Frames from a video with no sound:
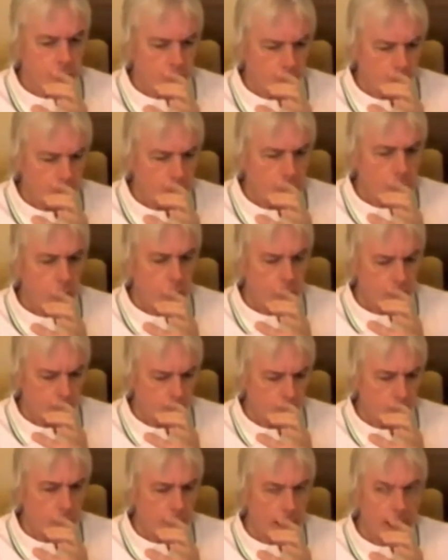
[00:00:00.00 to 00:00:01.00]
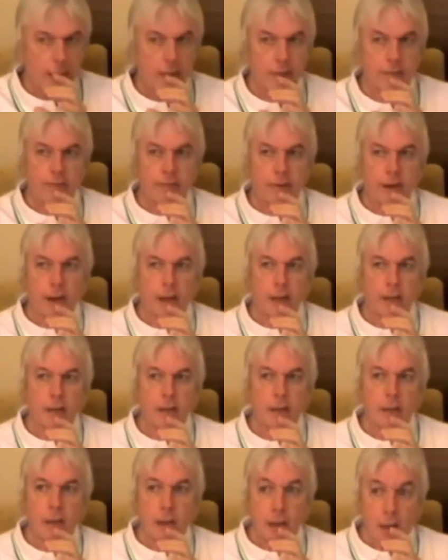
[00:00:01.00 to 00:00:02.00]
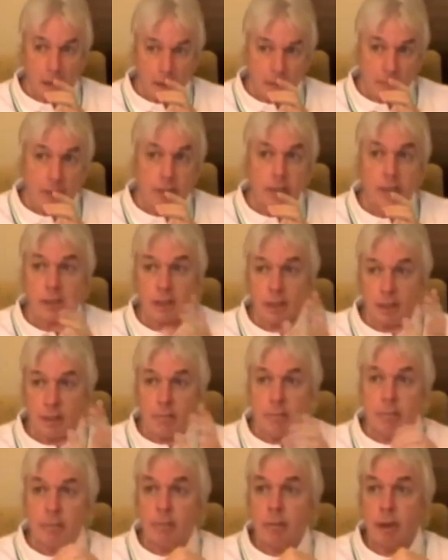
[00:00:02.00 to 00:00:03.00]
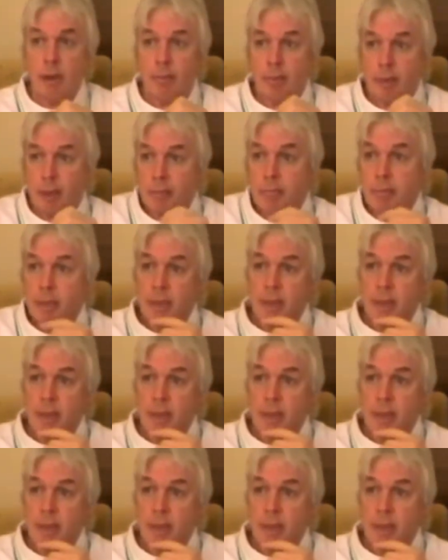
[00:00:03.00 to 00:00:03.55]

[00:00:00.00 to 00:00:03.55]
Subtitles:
more and more and more magnified, and eventually my blood